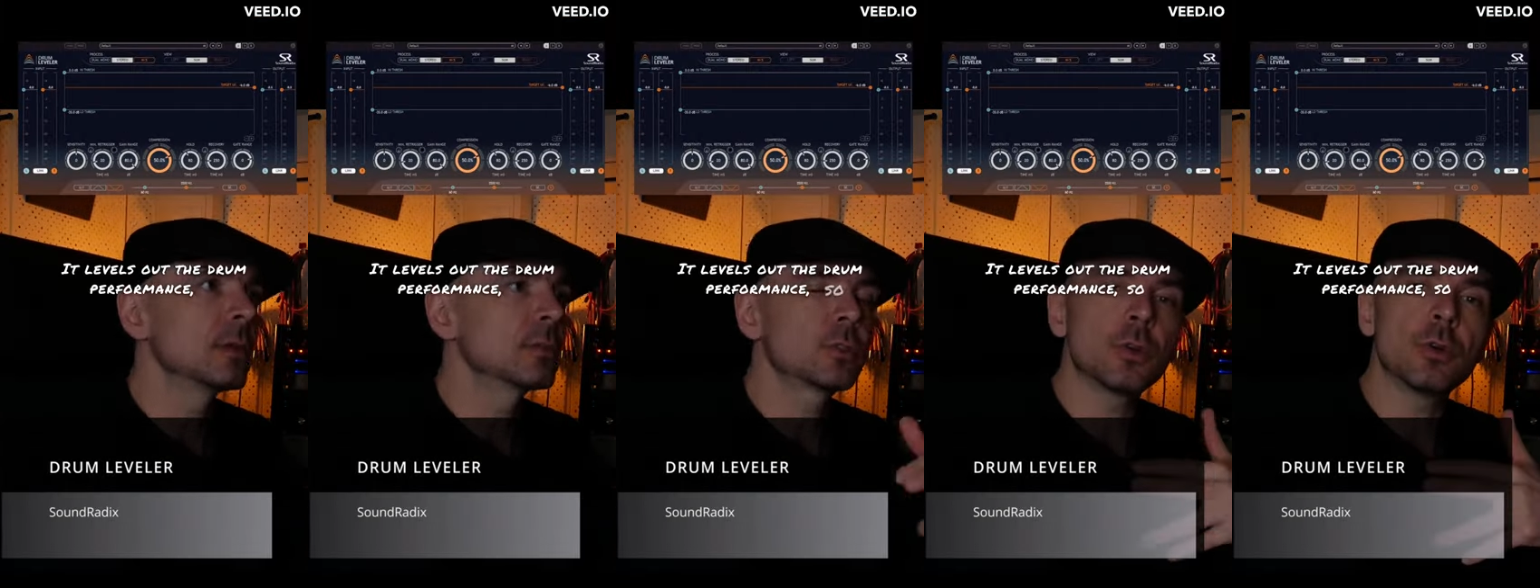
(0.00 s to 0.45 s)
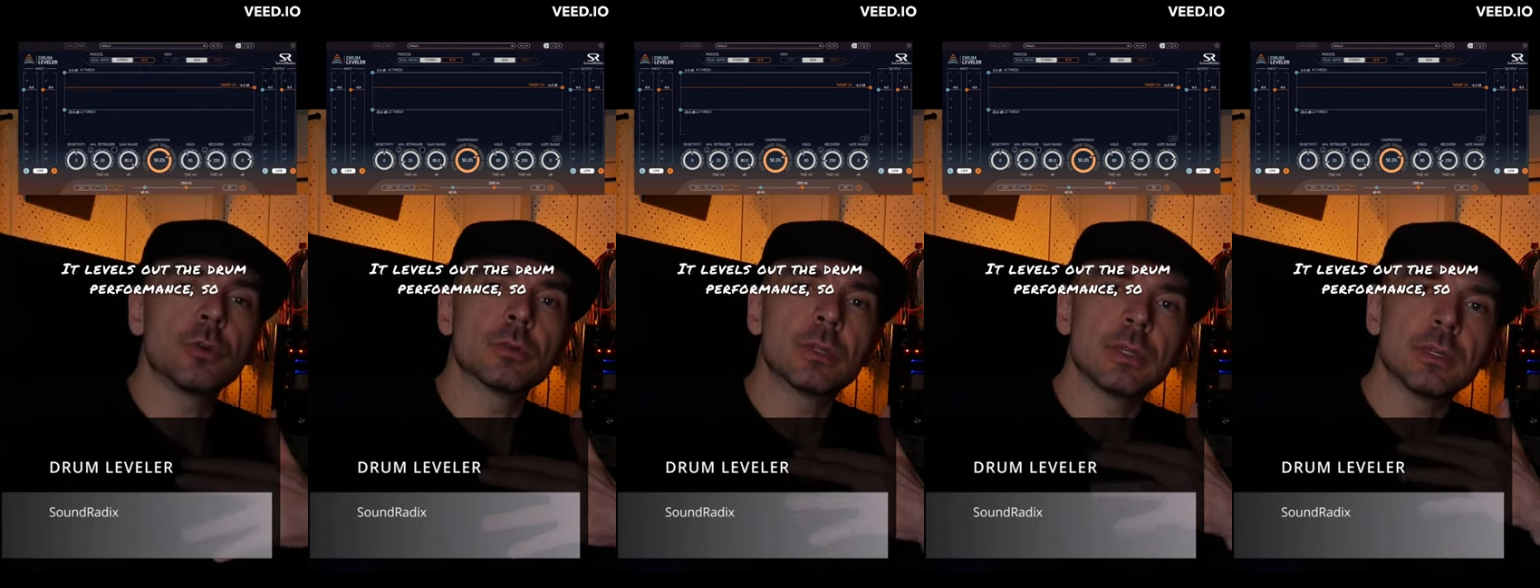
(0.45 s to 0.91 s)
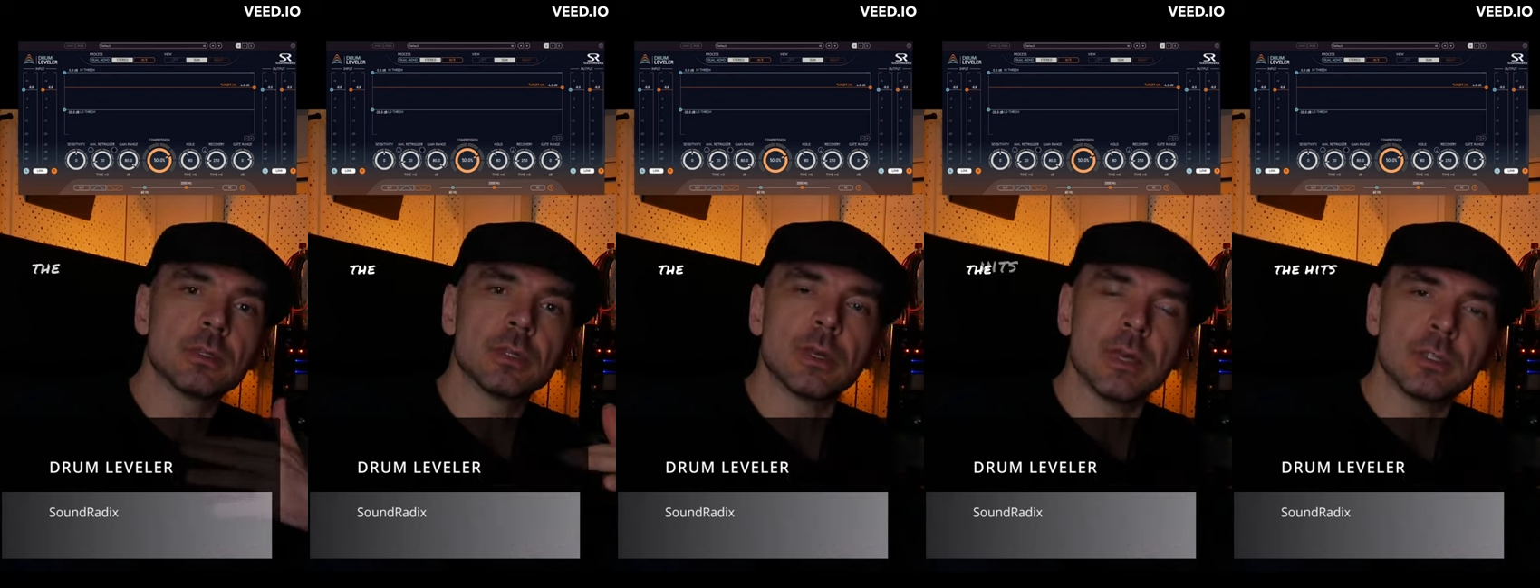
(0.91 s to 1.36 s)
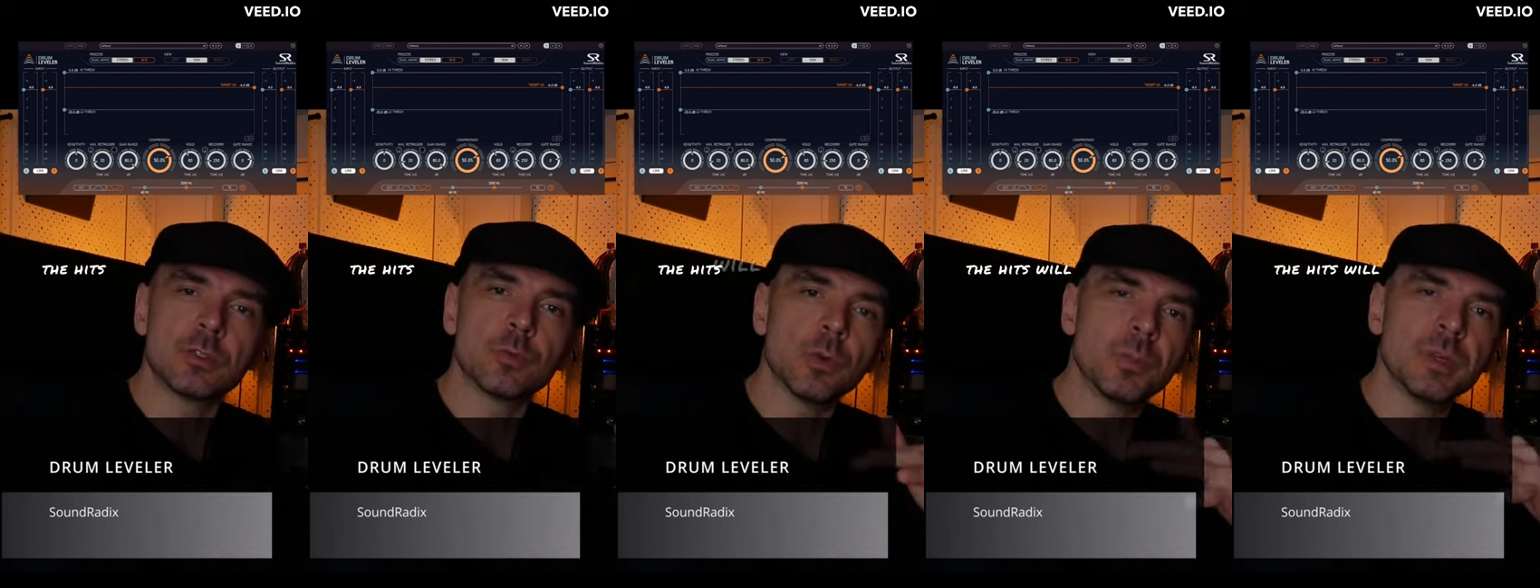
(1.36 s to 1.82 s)
So the, the hits
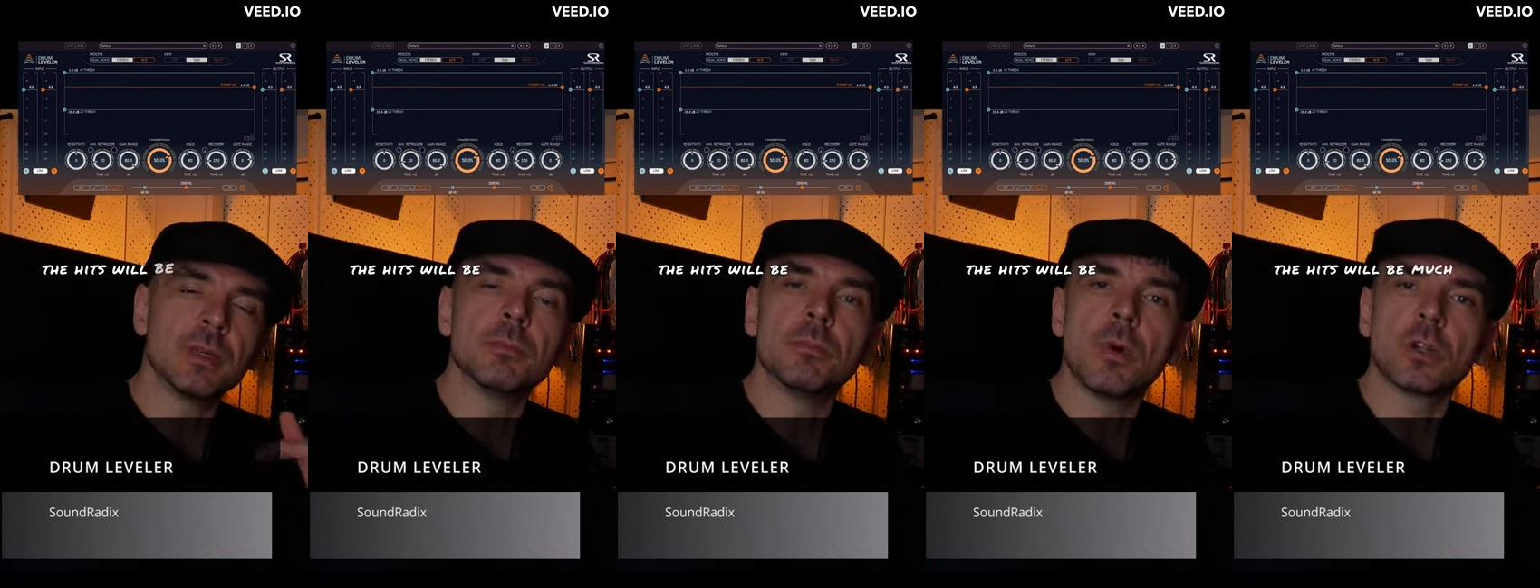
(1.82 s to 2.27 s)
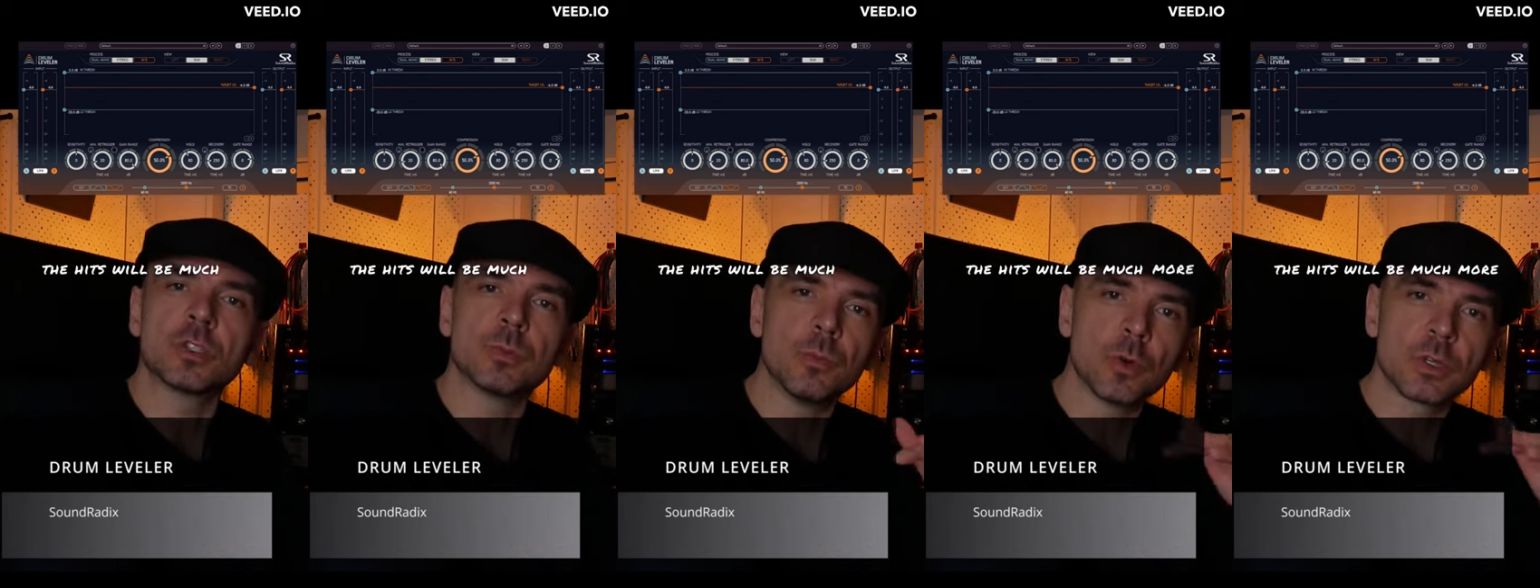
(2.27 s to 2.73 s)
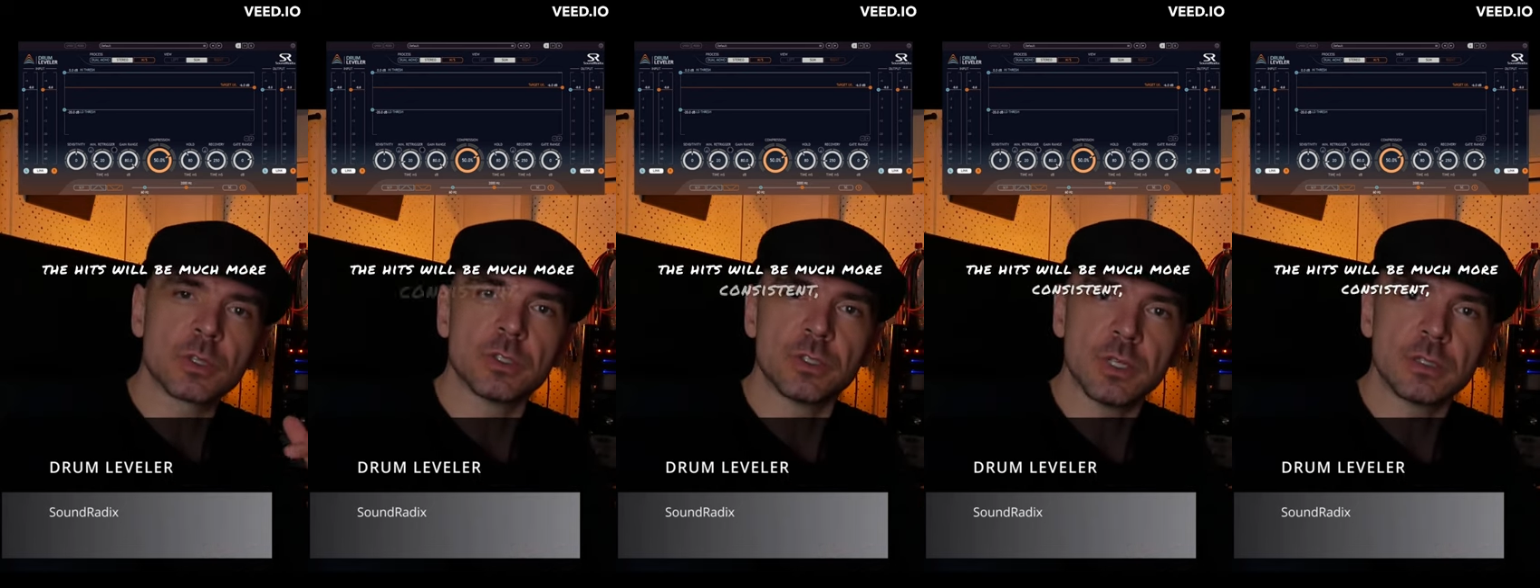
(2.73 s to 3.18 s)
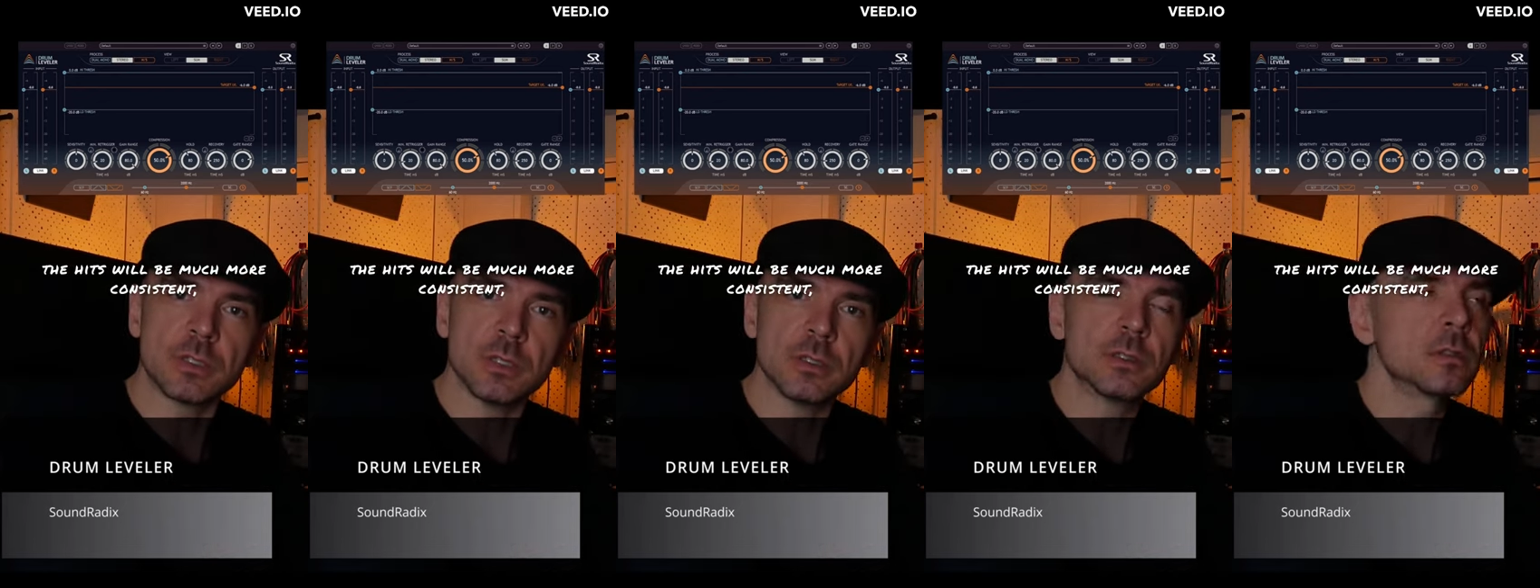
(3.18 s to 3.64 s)
will be much more
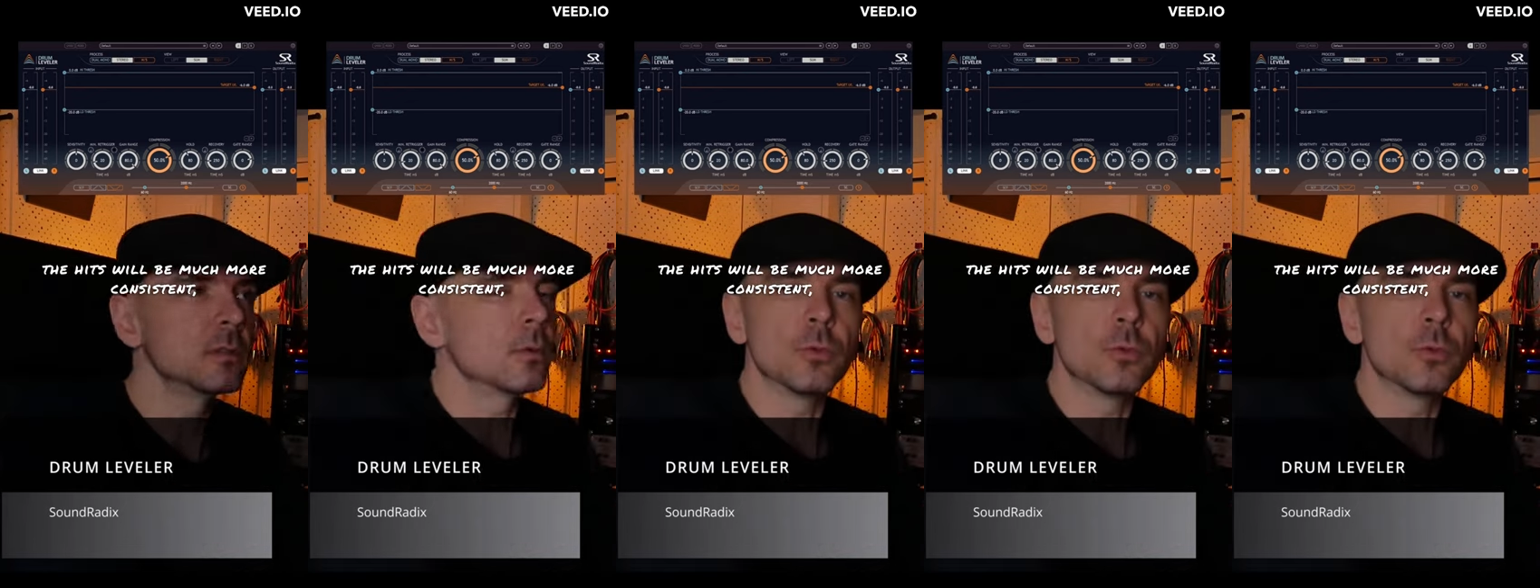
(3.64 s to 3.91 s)
consistent,